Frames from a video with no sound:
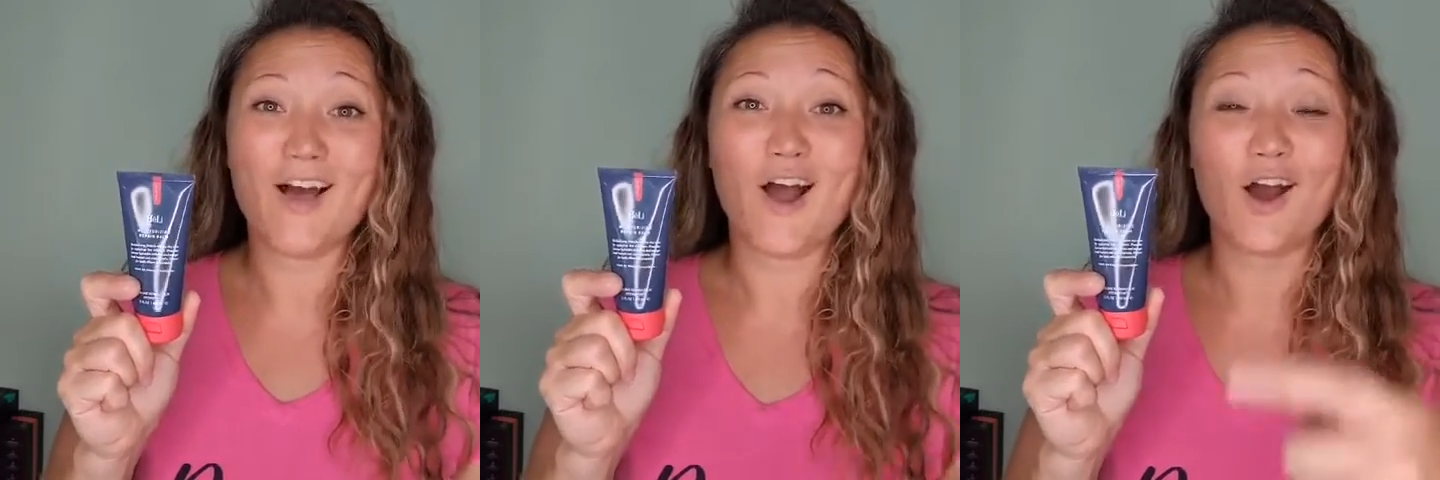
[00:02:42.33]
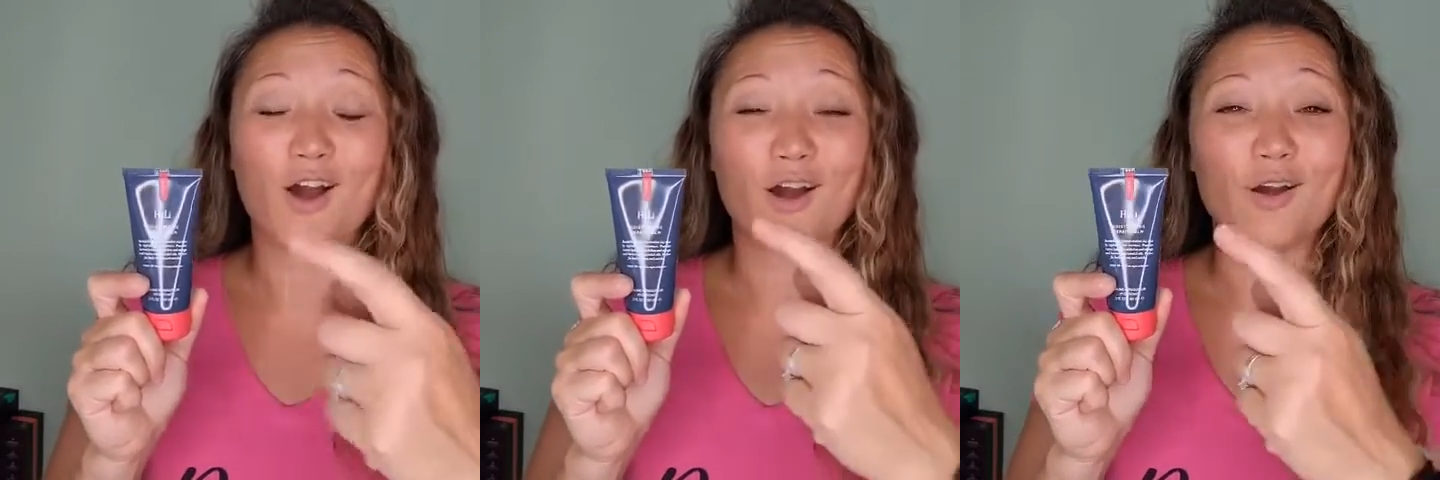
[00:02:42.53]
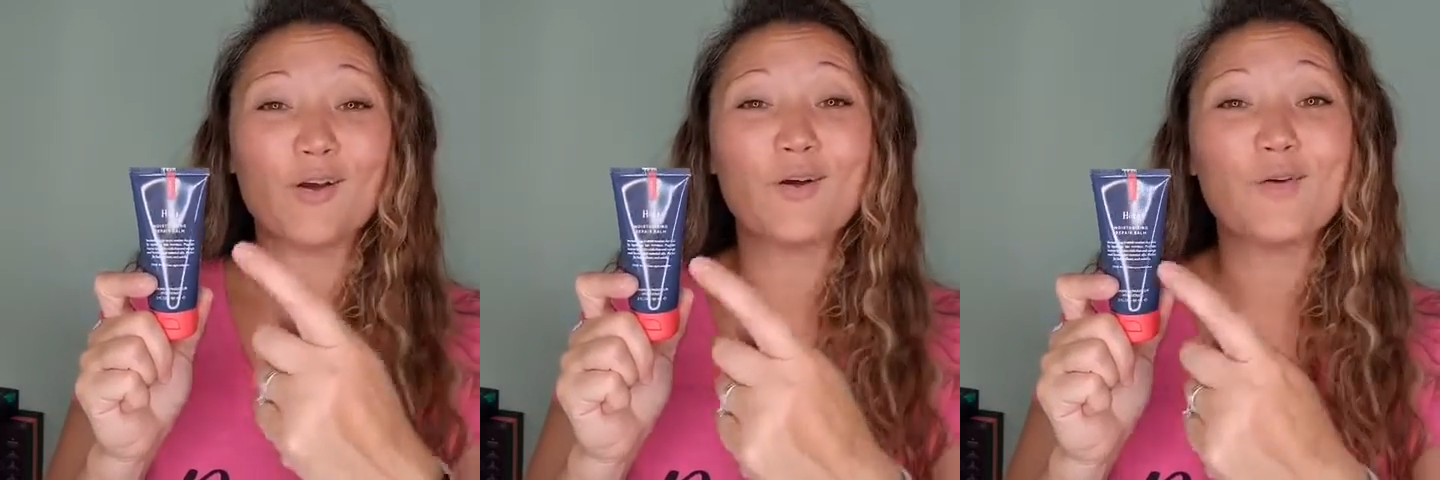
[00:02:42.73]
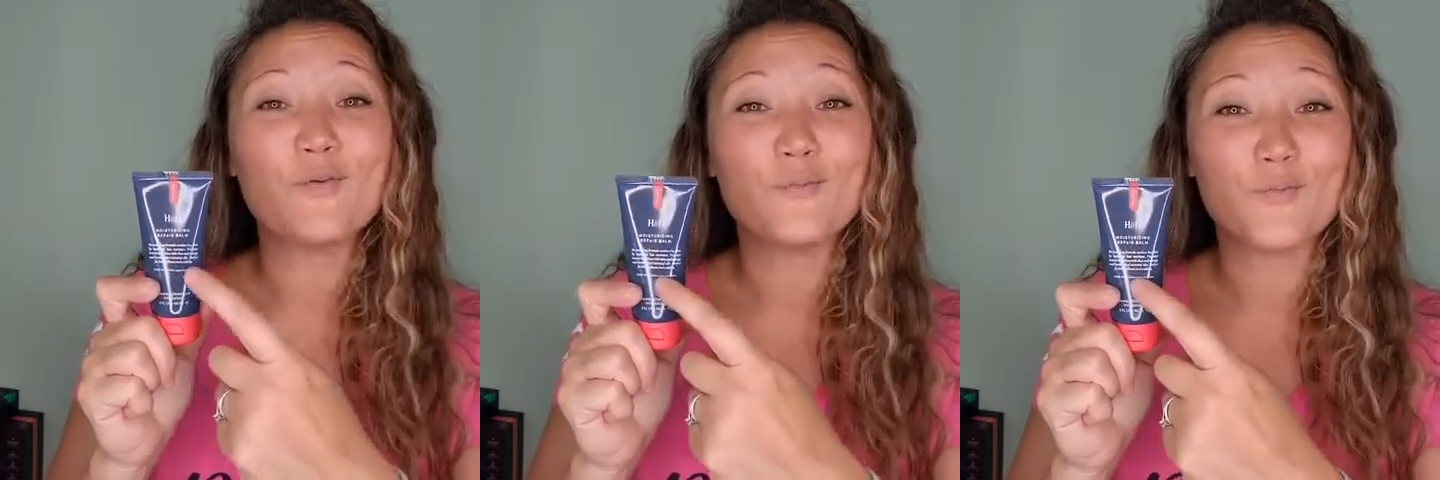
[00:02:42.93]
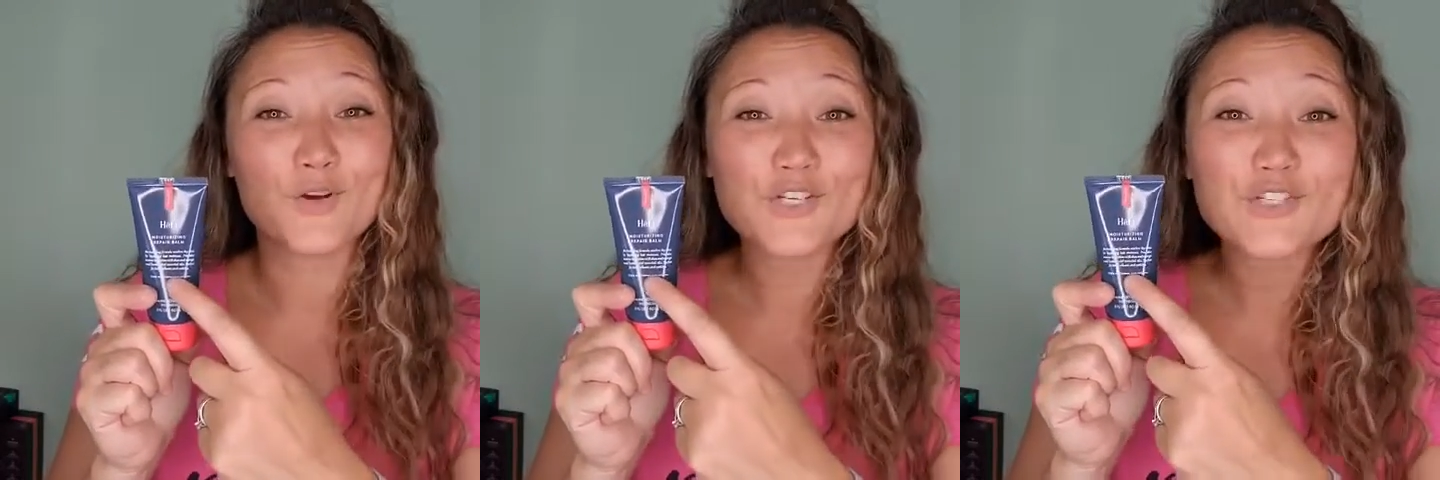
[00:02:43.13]
Our
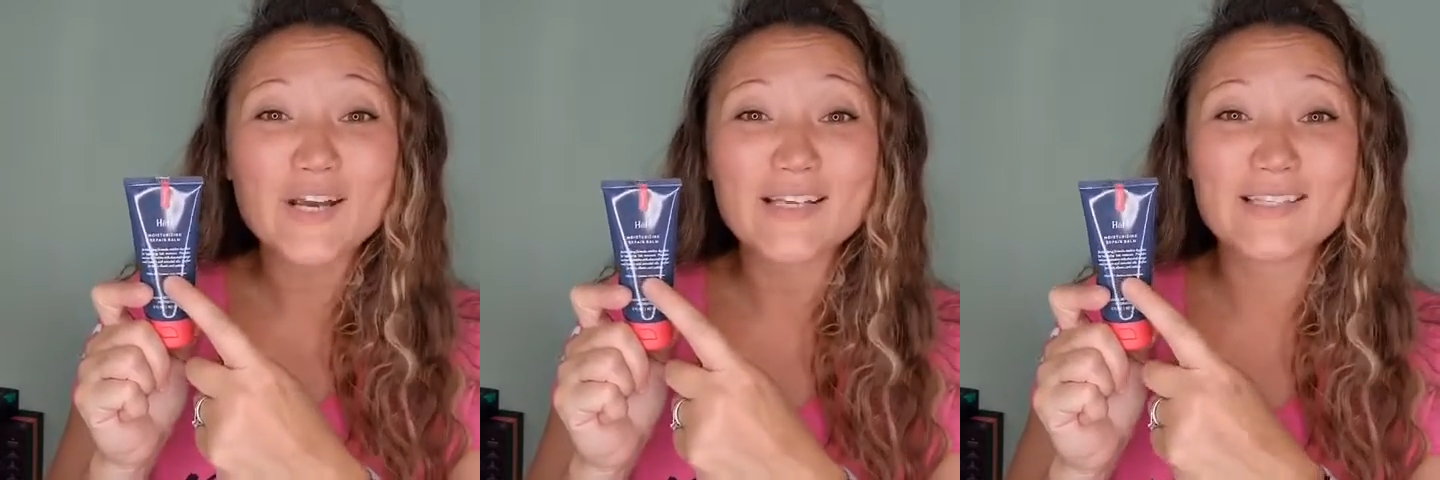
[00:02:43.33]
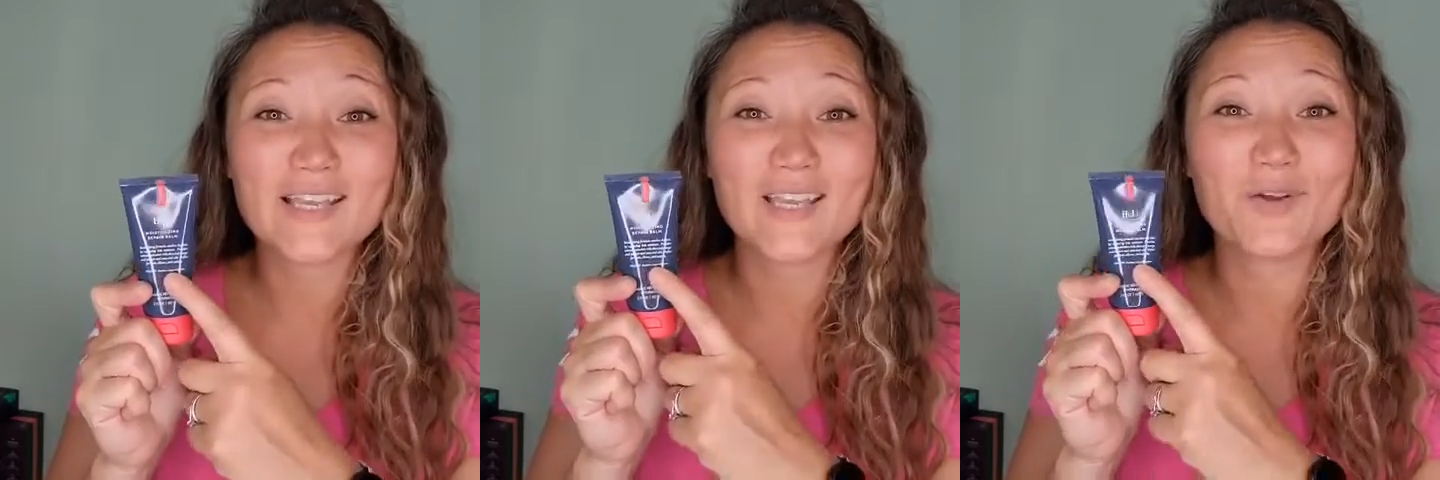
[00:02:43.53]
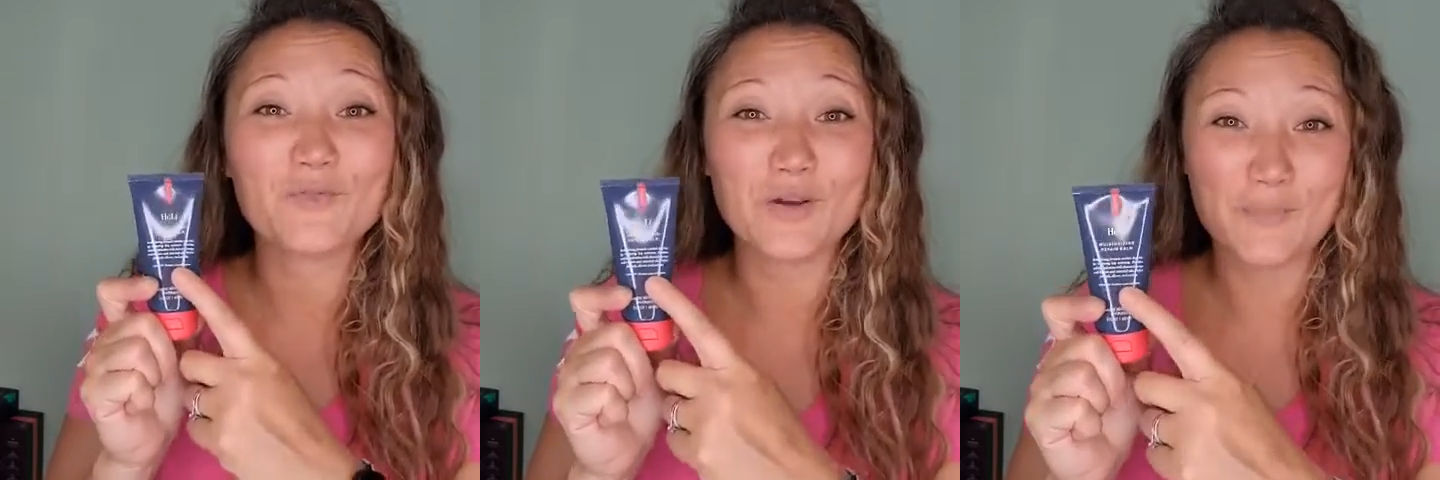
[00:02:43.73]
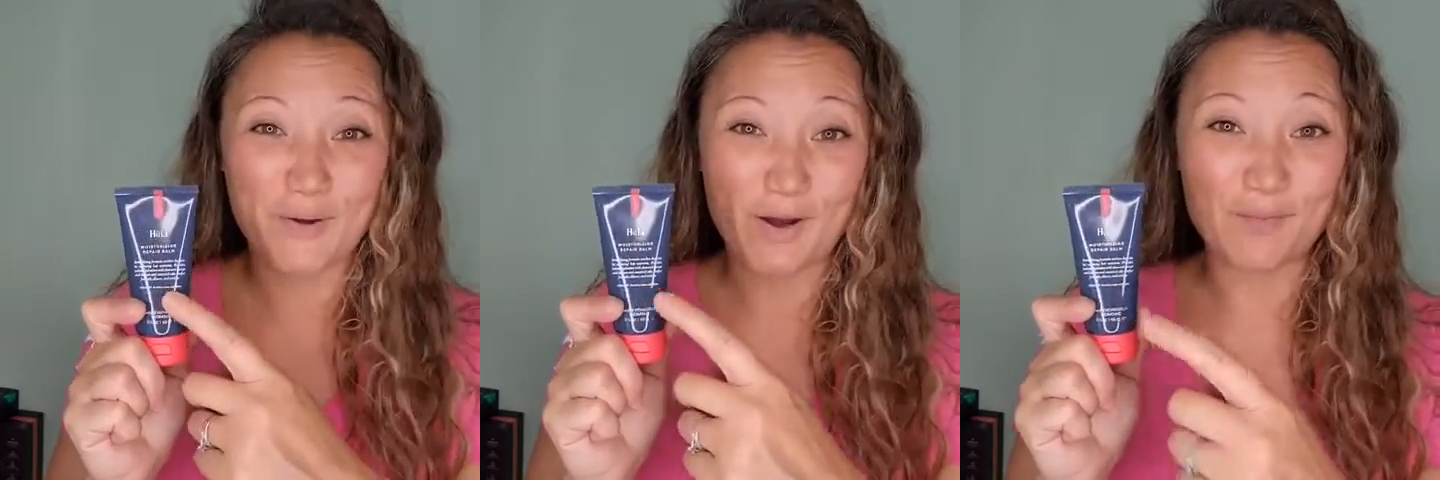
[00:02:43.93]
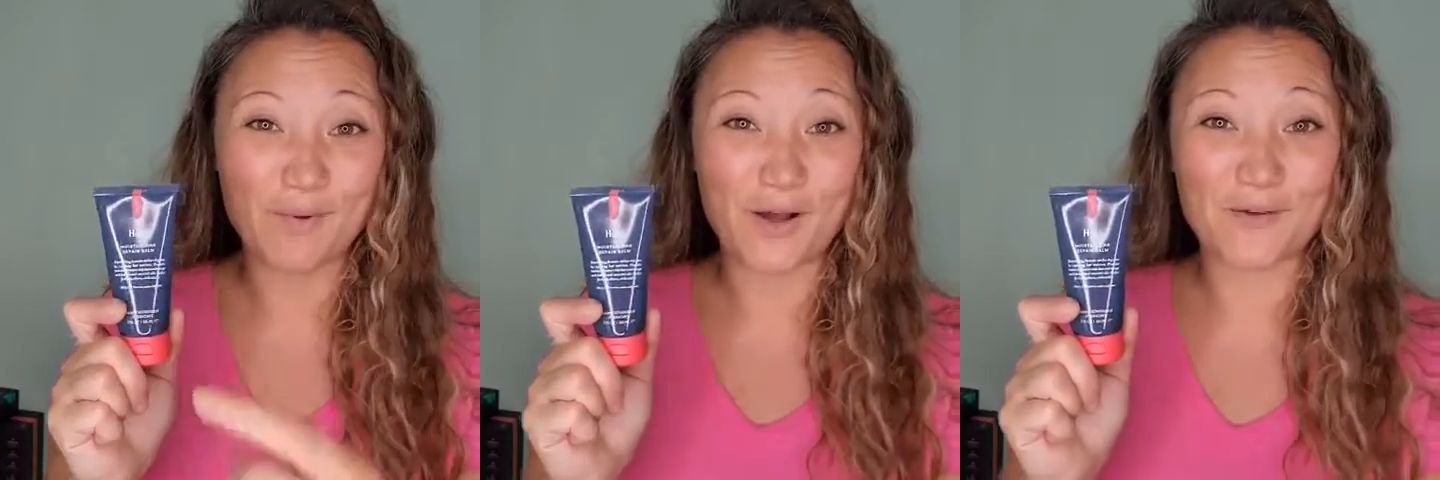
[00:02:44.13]
Moisturizing
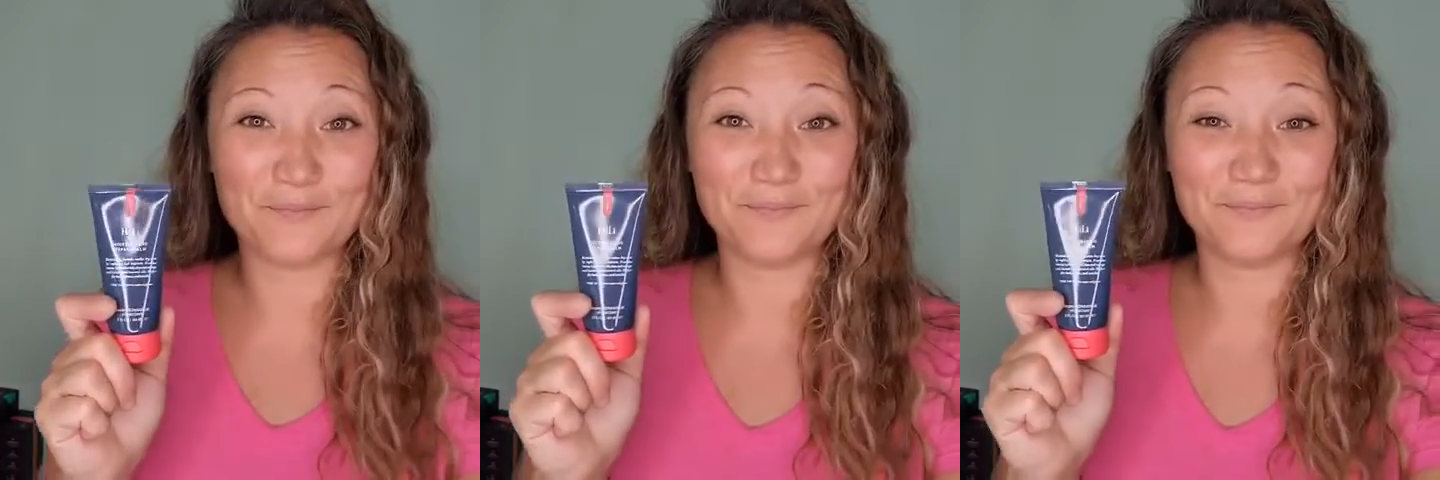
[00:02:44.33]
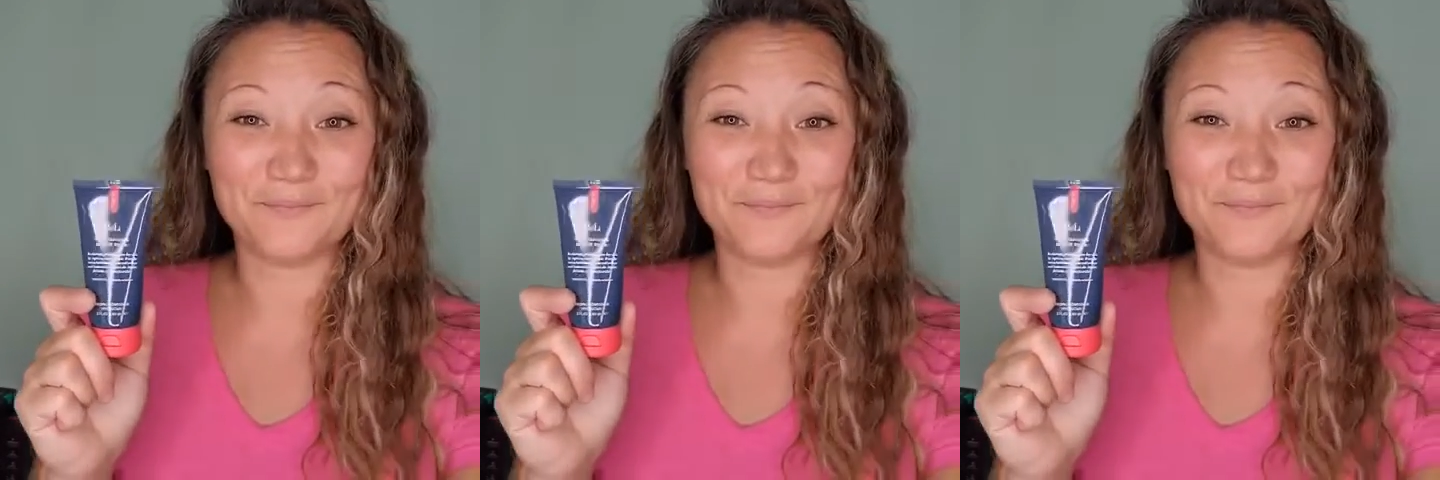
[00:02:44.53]
Repair Balm.